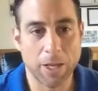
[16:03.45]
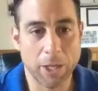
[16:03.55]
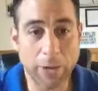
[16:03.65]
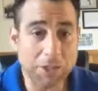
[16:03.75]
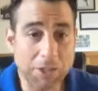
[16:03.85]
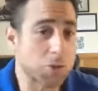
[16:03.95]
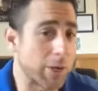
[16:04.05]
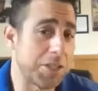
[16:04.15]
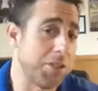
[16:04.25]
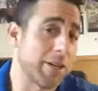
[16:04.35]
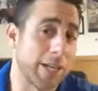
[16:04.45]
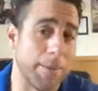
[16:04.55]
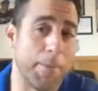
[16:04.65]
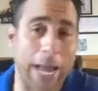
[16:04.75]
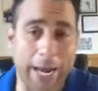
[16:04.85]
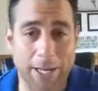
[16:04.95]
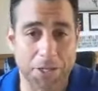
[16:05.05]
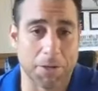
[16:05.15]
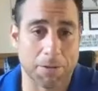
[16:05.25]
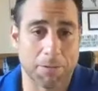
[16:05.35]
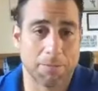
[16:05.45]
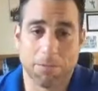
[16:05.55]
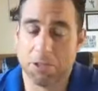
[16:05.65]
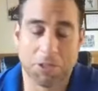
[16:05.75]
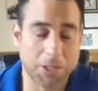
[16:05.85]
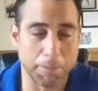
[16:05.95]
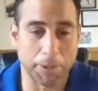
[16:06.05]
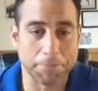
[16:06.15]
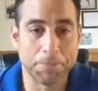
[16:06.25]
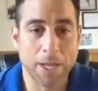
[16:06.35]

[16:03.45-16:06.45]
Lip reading: You ask those questions, you're gonna get a bad answer. Simple.